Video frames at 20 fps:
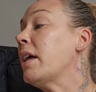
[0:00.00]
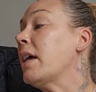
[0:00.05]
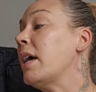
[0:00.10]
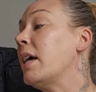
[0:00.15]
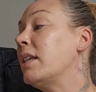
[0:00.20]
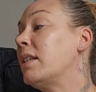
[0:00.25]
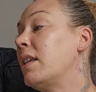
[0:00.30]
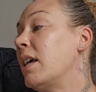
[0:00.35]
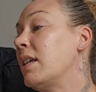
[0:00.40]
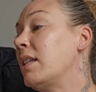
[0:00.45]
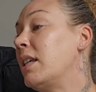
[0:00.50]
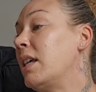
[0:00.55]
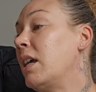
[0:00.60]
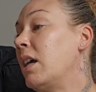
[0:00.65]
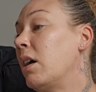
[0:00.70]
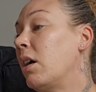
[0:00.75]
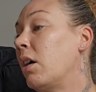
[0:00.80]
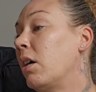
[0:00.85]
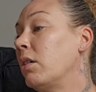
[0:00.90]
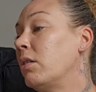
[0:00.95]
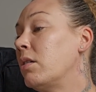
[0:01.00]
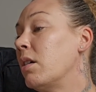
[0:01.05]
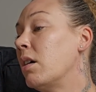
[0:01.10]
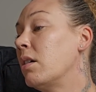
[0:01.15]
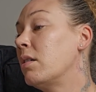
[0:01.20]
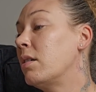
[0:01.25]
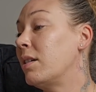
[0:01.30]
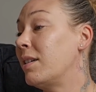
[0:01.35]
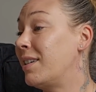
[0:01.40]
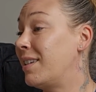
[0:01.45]
It says here,
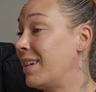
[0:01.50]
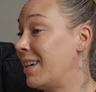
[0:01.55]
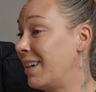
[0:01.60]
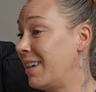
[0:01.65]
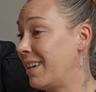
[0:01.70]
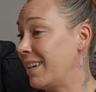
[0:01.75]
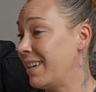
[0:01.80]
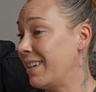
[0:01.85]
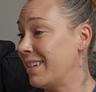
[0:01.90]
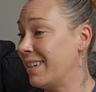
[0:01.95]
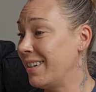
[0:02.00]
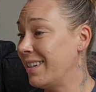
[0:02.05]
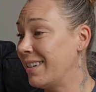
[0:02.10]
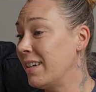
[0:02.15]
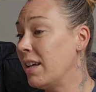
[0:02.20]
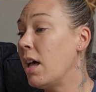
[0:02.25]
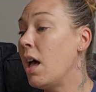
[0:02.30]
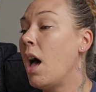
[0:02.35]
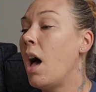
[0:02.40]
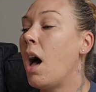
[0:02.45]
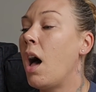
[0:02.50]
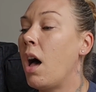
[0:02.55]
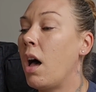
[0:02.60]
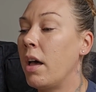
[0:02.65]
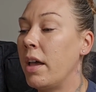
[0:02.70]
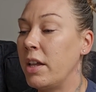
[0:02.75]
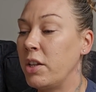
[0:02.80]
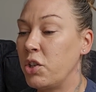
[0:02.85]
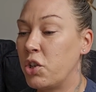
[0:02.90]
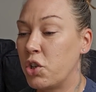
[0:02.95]
dun, dun, dun,
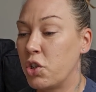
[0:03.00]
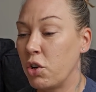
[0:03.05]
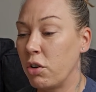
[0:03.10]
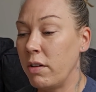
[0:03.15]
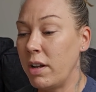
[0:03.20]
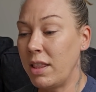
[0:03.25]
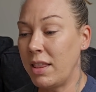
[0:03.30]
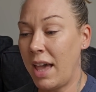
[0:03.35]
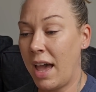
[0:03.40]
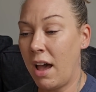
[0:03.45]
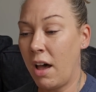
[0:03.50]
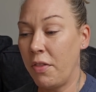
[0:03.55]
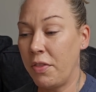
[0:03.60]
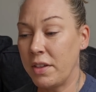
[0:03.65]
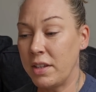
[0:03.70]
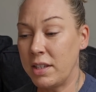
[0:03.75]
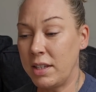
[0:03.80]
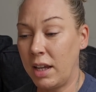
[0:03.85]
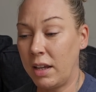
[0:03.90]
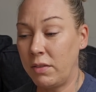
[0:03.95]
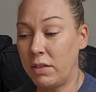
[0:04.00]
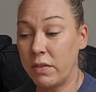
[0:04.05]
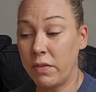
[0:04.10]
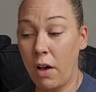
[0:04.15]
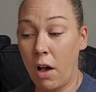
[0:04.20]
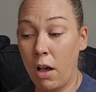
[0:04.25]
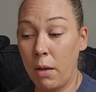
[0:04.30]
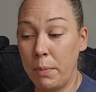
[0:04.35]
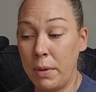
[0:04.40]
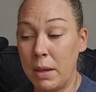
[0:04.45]
uh, ensuring the health and safety of
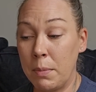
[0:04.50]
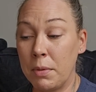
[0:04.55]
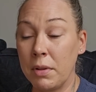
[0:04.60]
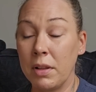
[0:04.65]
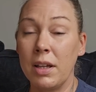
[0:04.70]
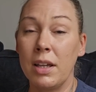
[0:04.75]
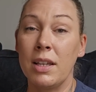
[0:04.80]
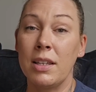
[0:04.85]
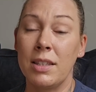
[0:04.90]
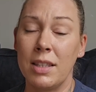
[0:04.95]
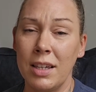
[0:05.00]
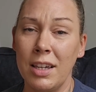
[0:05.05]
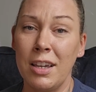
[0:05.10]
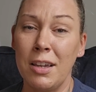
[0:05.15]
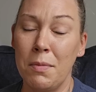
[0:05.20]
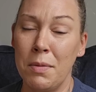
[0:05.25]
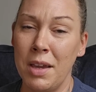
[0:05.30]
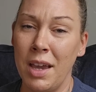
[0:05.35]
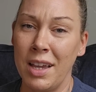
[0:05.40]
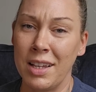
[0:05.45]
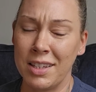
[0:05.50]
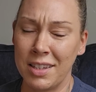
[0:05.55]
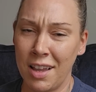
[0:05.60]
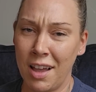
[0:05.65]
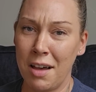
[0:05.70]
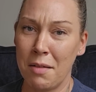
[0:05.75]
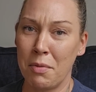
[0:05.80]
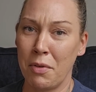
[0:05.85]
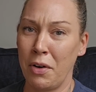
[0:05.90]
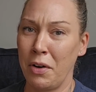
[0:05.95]
all people is the EPA's
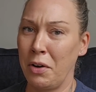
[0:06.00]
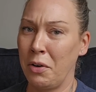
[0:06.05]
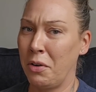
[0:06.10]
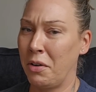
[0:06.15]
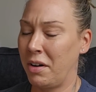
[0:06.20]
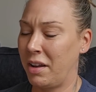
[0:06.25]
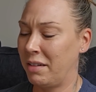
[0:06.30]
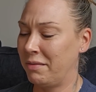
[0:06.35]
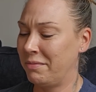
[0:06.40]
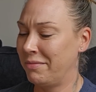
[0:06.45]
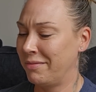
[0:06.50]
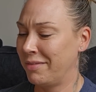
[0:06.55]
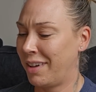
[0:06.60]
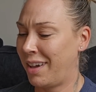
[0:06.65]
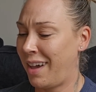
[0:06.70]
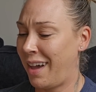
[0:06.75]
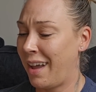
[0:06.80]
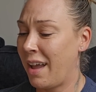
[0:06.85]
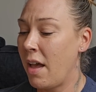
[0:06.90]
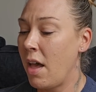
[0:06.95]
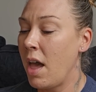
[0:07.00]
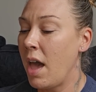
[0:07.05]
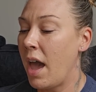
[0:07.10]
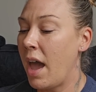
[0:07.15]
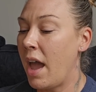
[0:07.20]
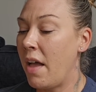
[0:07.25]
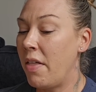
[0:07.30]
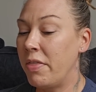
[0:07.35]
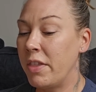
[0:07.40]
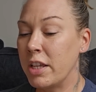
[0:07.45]
top priority. okay.
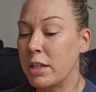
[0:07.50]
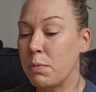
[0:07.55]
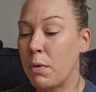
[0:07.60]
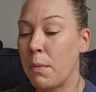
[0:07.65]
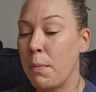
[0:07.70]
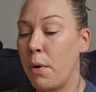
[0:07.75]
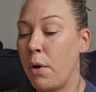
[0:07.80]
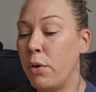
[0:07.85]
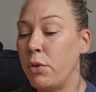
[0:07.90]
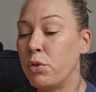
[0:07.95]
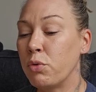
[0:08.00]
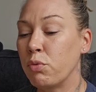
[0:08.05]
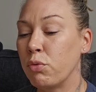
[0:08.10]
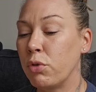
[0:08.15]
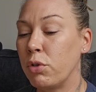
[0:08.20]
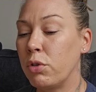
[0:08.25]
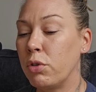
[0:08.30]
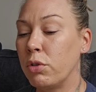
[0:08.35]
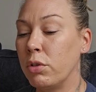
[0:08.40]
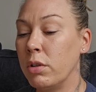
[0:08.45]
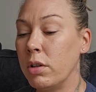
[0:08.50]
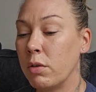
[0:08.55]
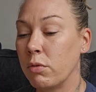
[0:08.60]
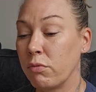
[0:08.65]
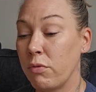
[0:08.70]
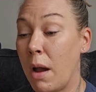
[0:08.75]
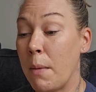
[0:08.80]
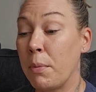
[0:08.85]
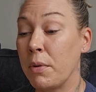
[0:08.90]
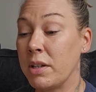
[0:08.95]
And this proposed rule
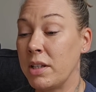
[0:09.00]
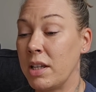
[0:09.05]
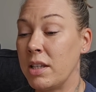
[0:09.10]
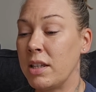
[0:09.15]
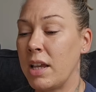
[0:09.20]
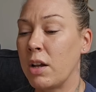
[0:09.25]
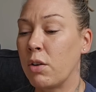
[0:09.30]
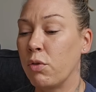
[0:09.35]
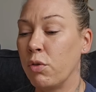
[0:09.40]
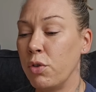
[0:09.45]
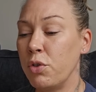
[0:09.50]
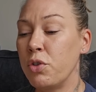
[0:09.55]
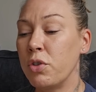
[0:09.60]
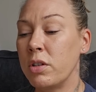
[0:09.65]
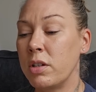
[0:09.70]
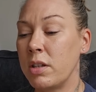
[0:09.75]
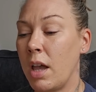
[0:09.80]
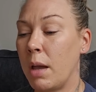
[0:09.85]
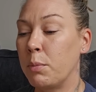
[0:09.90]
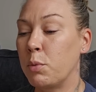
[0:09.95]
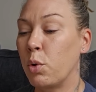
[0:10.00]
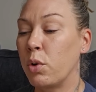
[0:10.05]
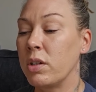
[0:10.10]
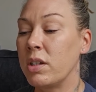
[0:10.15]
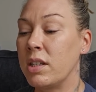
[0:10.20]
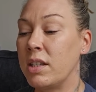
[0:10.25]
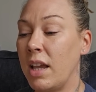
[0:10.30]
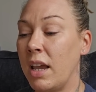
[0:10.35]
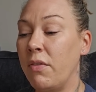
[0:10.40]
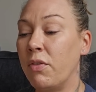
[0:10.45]
represents a crucial step
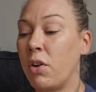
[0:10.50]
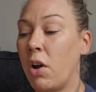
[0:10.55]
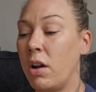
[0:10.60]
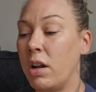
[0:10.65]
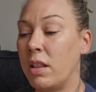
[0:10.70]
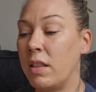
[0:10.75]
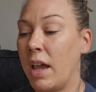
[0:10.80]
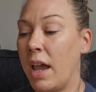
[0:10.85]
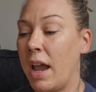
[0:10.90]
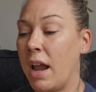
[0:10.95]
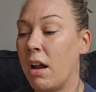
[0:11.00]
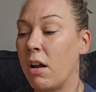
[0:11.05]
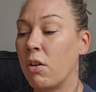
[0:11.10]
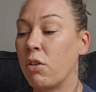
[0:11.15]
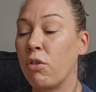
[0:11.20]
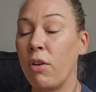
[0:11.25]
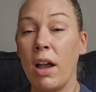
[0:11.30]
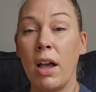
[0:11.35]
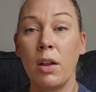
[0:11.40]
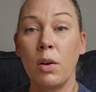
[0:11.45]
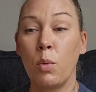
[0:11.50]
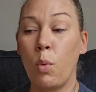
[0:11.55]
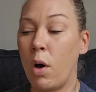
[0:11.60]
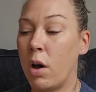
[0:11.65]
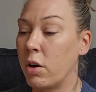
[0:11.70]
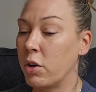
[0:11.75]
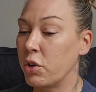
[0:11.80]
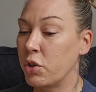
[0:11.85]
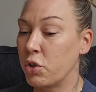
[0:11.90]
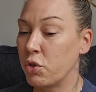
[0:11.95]
towards safeguarding the air,
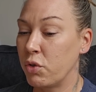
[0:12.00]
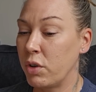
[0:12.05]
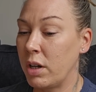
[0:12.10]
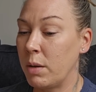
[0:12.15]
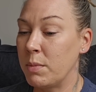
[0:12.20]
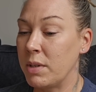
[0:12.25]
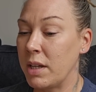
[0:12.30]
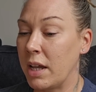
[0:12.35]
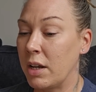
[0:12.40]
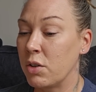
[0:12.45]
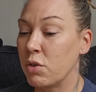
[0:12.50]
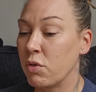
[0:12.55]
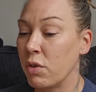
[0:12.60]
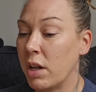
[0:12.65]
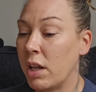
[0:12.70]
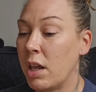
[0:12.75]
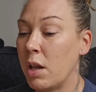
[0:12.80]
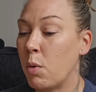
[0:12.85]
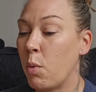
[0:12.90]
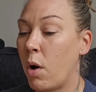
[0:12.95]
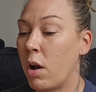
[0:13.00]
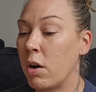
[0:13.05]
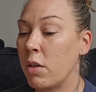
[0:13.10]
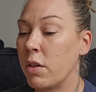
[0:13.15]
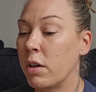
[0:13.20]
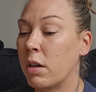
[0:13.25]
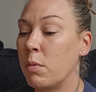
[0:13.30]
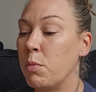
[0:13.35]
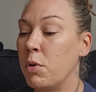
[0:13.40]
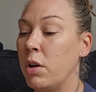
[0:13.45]
groundwater, streams, and drinking water
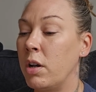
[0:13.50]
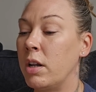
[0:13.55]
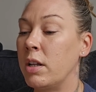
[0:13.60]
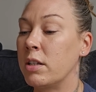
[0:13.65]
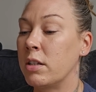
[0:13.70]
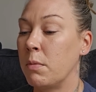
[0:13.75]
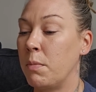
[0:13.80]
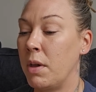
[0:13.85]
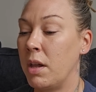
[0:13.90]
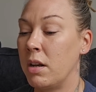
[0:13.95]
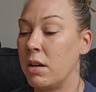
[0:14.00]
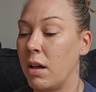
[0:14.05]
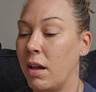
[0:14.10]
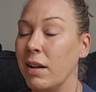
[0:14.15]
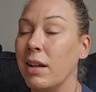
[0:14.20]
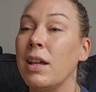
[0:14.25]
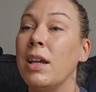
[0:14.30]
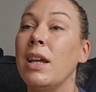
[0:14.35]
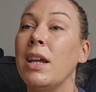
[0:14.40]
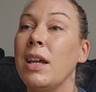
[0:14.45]
that communities depend on.